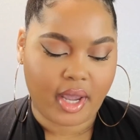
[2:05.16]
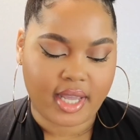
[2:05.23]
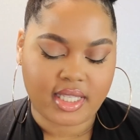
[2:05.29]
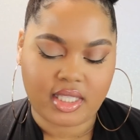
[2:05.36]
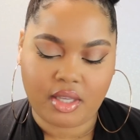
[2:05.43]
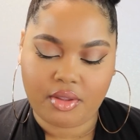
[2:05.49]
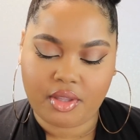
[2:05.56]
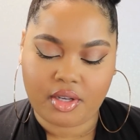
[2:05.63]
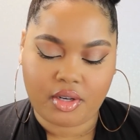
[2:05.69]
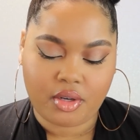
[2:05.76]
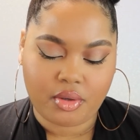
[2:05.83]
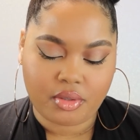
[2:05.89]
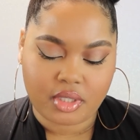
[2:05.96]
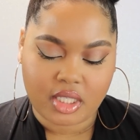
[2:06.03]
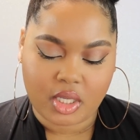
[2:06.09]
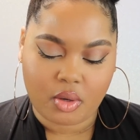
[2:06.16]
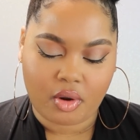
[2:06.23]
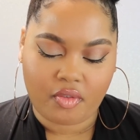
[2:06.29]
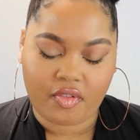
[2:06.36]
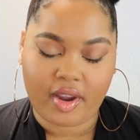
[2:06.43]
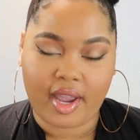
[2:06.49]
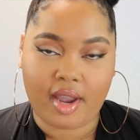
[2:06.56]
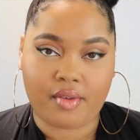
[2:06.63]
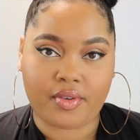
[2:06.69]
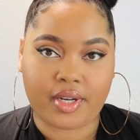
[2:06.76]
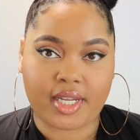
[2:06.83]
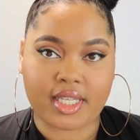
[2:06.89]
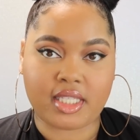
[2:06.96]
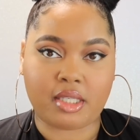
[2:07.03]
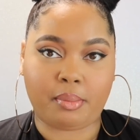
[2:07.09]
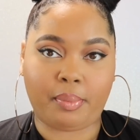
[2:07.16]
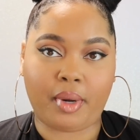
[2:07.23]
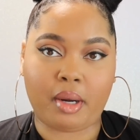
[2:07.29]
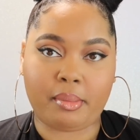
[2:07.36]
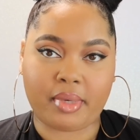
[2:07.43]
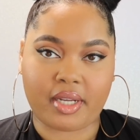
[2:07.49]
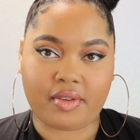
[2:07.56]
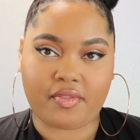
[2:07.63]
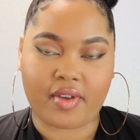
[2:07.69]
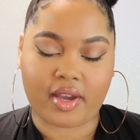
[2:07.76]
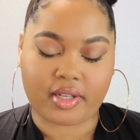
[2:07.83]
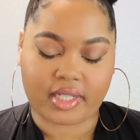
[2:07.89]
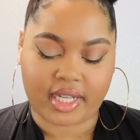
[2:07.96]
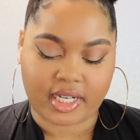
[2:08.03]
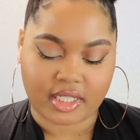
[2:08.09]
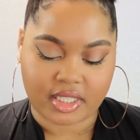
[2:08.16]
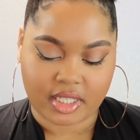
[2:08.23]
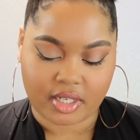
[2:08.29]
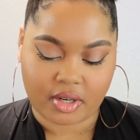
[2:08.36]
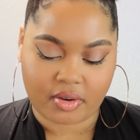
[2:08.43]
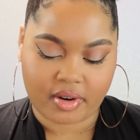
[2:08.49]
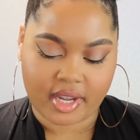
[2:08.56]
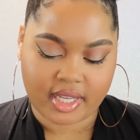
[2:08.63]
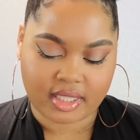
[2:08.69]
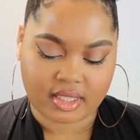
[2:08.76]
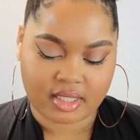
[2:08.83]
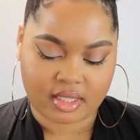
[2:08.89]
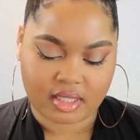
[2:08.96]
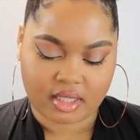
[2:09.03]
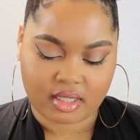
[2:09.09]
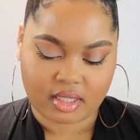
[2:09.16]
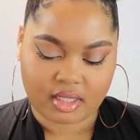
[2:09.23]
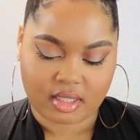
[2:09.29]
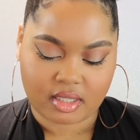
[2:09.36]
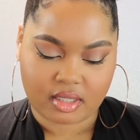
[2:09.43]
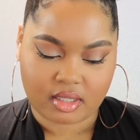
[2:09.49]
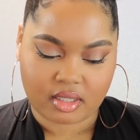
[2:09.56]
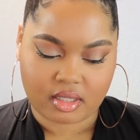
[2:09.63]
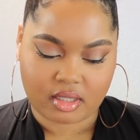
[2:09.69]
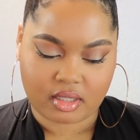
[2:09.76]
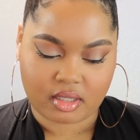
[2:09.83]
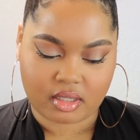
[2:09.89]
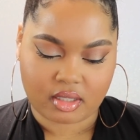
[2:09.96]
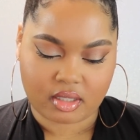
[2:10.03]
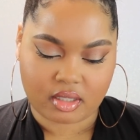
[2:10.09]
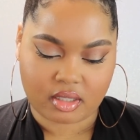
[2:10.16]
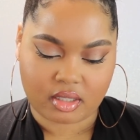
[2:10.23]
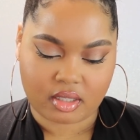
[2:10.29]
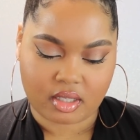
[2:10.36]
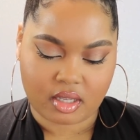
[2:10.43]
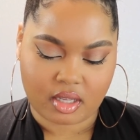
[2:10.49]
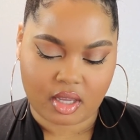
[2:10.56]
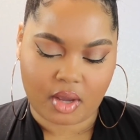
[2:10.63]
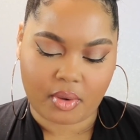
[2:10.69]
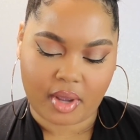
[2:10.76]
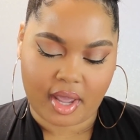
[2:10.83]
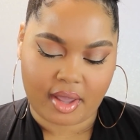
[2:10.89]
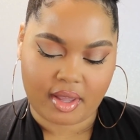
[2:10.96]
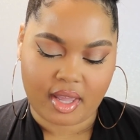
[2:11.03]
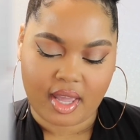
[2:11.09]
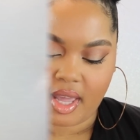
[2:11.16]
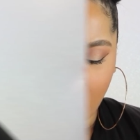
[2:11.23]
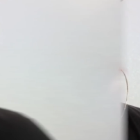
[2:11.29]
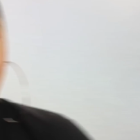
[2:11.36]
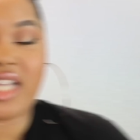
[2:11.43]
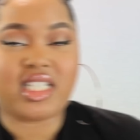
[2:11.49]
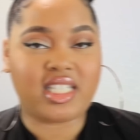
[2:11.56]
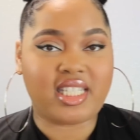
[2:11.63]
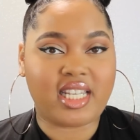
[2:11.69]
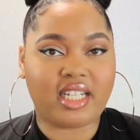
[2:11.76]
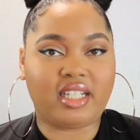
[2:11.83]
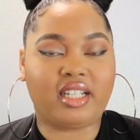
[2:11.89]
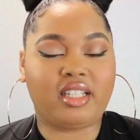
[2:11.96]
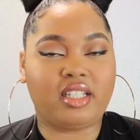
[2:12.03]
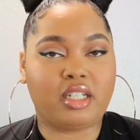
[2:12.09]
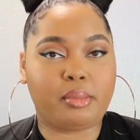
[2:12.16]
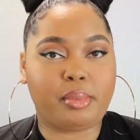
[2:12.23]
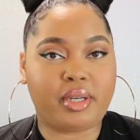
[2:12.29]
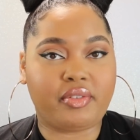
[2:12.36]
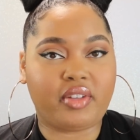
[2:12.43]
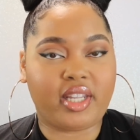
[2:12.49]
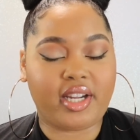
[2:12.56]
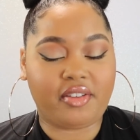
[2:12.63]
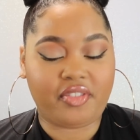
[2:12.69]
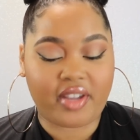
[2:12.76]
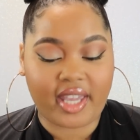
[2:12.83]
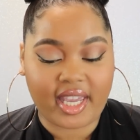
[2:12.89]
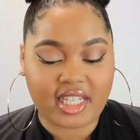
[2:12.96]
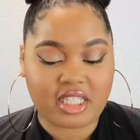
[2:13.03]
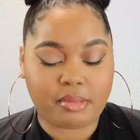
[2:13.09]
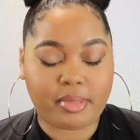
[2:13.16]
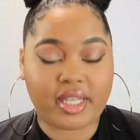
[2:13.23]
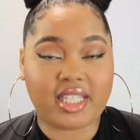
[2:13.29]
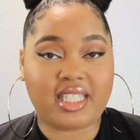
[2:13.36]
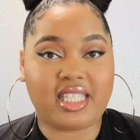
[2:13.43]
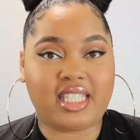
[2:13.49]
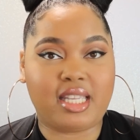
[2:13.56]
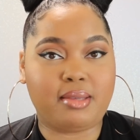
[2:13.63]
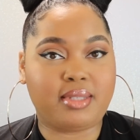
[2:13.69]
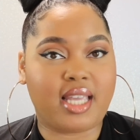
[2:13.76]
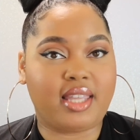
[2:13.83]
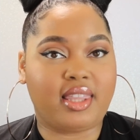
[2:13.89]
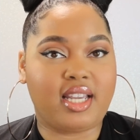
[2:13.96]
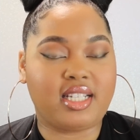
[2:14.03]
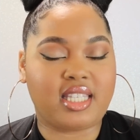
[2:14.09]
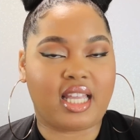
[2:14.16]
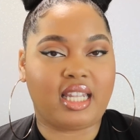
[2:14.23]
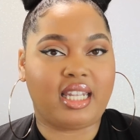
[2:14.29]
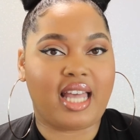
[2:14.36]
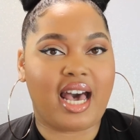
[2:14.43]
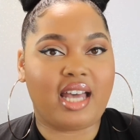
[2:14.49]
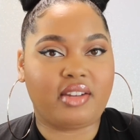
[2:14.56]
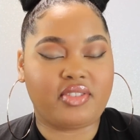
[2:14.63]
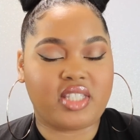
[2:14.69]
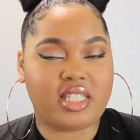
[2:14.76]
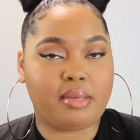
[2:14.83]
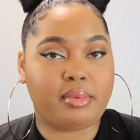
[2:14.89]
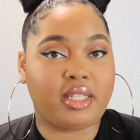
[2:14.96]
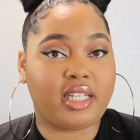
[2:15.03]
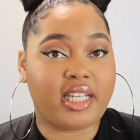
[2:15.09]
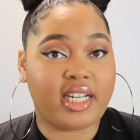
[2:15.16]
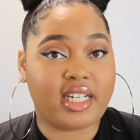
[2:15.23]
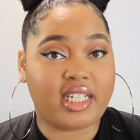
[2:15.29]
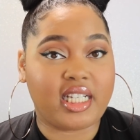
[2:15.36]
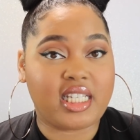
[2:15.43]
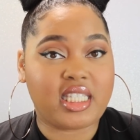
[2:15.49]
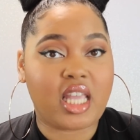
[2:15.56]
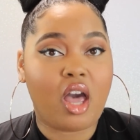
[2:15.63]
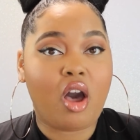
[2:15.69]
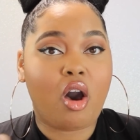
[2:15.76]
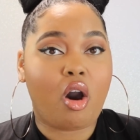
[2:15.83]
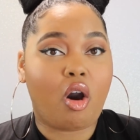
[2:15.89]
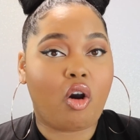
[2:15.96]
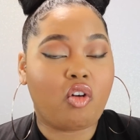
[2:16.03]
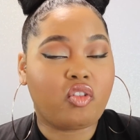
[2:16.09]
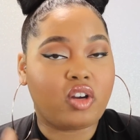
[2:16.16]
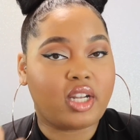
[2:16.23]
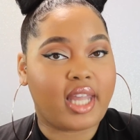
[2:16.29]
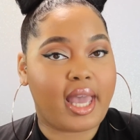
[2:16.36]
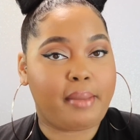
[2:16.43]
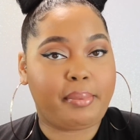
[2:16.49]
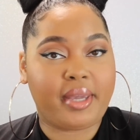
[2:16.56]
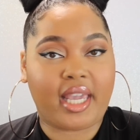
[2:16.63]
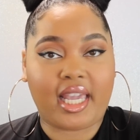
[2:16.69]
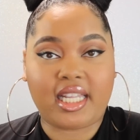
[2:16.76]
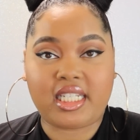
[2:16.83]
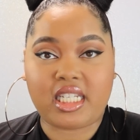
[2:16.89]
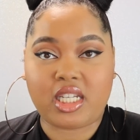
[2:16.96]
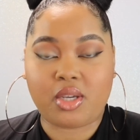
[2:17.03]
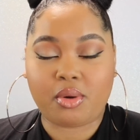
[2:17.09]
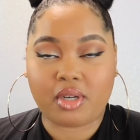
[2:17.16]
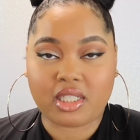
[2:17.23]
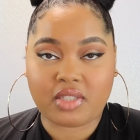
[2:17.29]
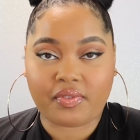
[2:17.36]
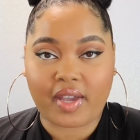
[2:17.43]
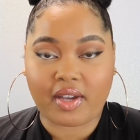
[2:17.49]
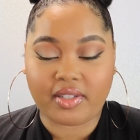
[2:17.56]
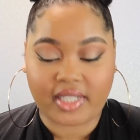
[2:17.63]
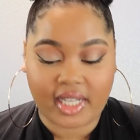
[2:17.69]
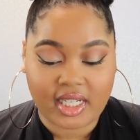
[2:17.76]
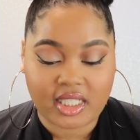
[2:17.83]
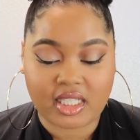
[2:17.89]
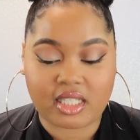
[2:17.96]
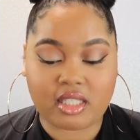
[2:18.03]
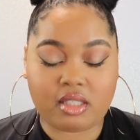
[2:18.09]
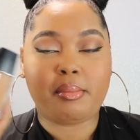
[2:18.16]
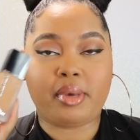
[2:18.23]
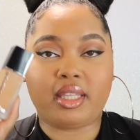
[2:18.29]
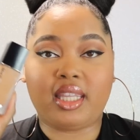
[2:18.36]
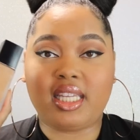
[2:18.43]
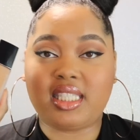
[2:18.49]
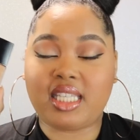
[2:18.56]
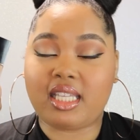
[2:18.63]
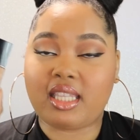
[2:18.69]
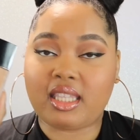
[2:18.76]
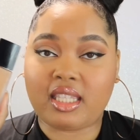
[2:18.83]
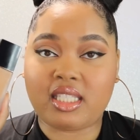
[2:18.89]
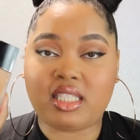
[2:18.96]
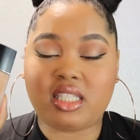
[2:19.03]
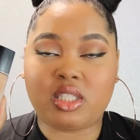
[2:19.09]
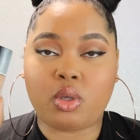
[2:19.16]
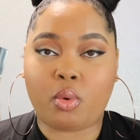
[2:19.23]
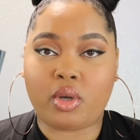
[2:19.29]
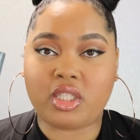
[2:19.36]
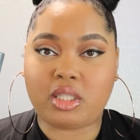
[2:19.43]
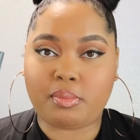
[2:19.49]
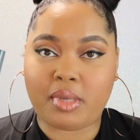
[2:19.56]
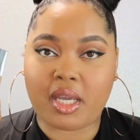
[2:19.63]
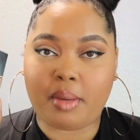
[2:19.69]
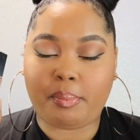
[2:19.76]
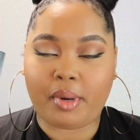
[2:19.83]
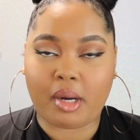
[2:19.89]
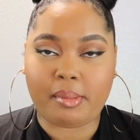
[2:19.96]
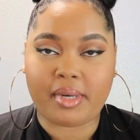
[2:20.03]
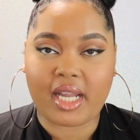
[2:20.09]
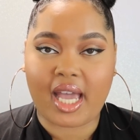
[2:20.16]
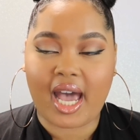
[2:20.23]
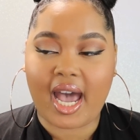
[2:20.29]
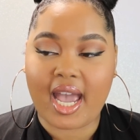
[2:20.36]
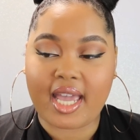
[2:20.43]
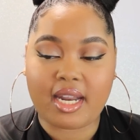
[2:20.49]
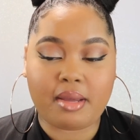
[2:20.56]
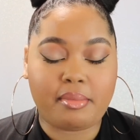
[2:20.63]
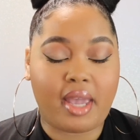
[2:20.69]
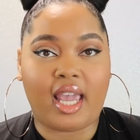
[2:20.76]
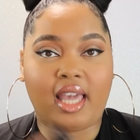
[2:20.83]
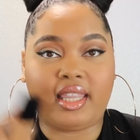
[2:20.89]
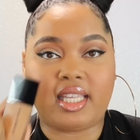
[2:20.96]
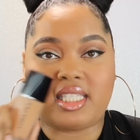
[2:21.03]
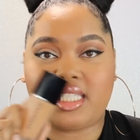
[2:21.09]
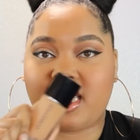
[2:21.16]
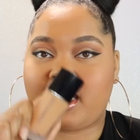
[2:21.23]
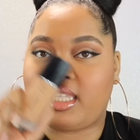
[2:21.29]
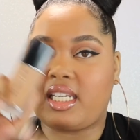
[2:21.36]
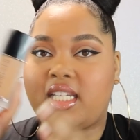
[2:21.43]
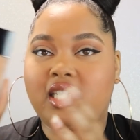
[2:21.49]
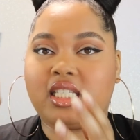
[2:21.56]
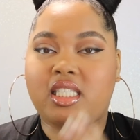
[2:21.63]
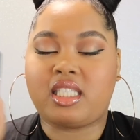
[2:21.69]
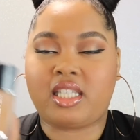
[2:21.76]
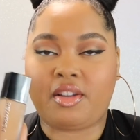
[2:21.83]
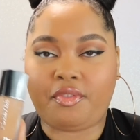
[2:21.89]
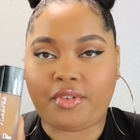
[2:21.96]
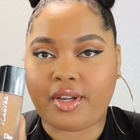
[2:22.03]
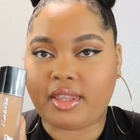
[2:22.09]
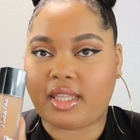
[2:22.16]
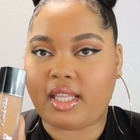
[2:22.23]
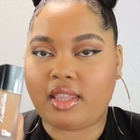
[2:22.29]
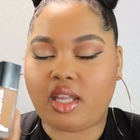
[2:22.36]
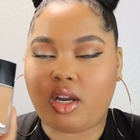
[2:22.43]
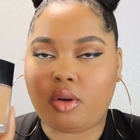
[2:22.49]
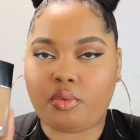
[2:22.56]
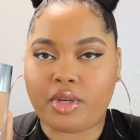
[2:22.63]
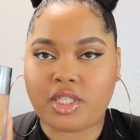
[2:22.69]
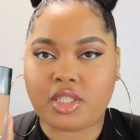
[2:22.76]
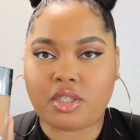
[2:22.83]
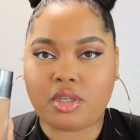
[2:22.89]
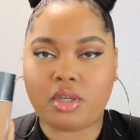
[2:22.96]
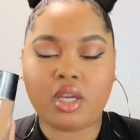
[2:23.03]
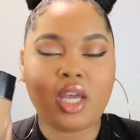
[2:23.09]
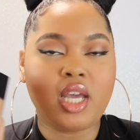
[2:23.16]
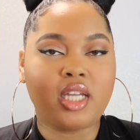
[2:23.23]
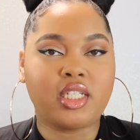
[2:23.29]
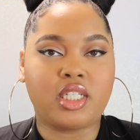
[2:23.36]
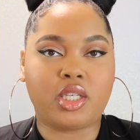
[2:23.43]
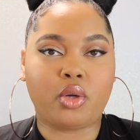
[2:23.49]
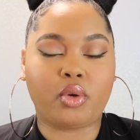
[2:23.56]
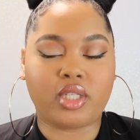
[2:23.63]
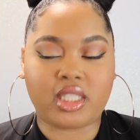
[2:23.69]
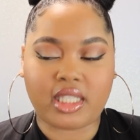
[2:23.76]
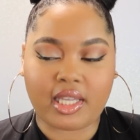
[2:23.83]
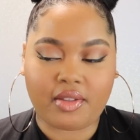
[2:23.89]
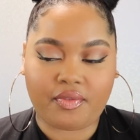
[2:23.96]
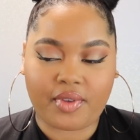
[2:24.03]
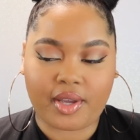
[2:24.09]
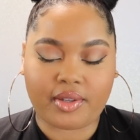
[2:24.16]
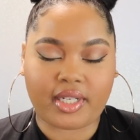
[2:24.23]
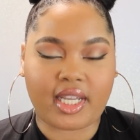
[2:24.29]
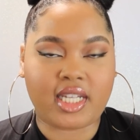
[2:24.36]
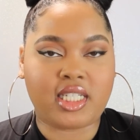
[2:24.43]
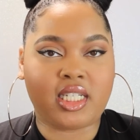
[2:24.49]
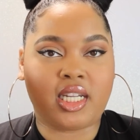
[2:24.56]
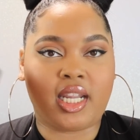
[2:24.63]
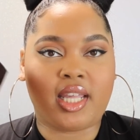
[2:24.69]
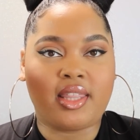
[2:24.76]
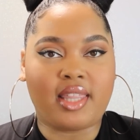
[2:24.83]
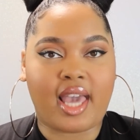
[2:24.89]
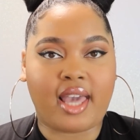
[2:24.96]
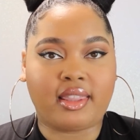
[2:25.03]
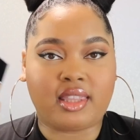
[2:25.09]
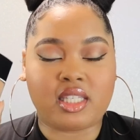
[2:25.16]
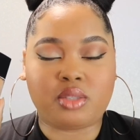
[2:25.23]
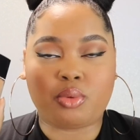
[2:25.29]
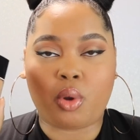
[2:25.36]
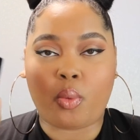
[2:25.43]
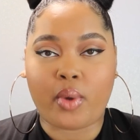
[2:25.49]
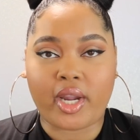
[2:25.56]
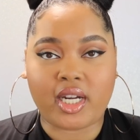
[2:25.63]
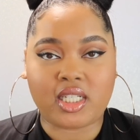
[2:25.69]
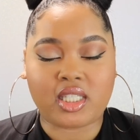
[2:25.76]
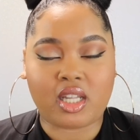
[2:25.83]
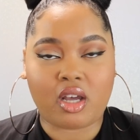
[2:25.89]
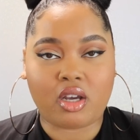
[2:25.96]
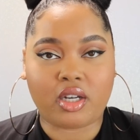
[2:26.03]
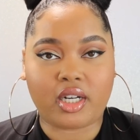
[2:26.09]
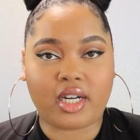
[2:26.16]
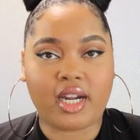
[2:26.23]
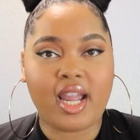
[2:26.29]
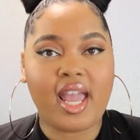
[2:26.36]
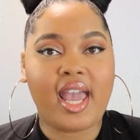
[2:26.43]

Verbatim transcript: Okay, so the new Dior Forever is a permanent foundation, correct? yes okay, so I just needed a little bit of clarification because it seems like there's a lot of similarities overlapping in Dior's foundations but they said that this is going to be a permanent item and they said that it is different than the original Dior skin foundation in that this one wears longer